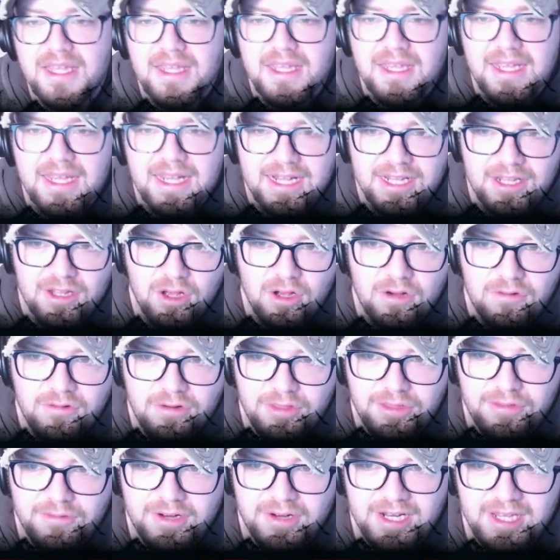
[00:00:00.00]
In the horror
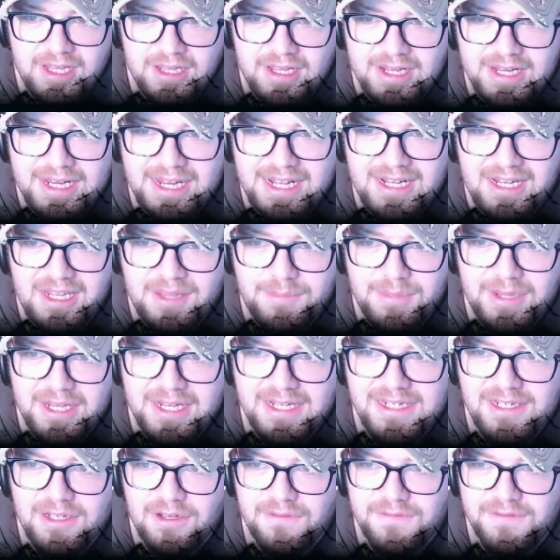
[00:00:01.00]
thriller, an
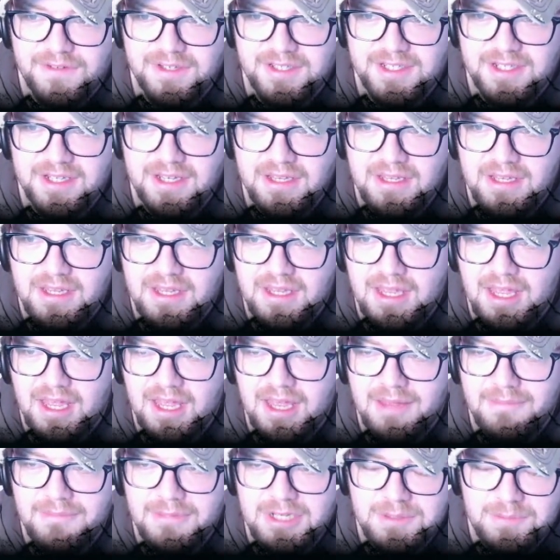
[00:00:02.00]
LAPD officer
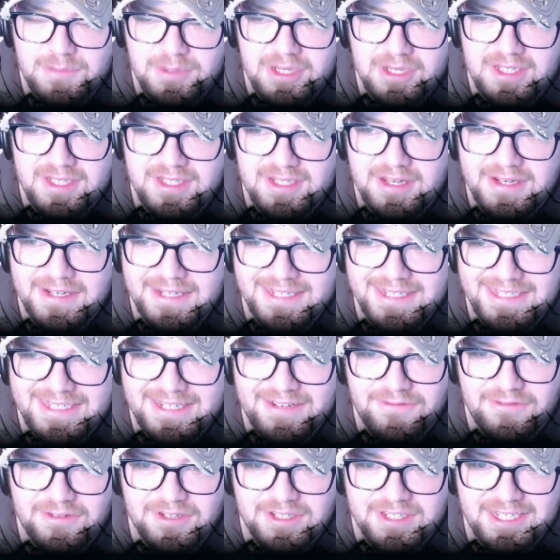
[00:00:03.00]
must put aside his
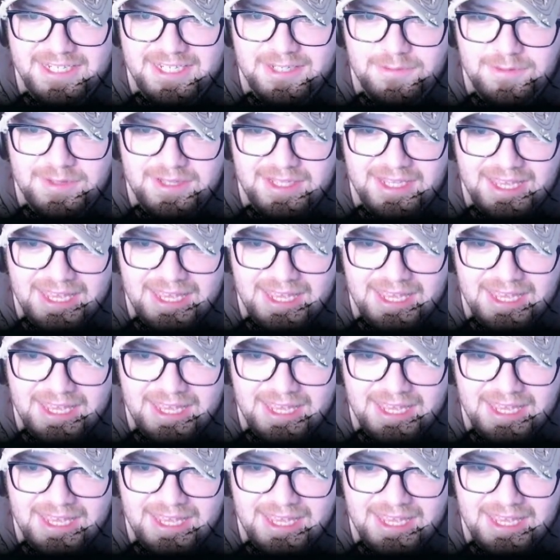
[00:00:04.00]
differences with the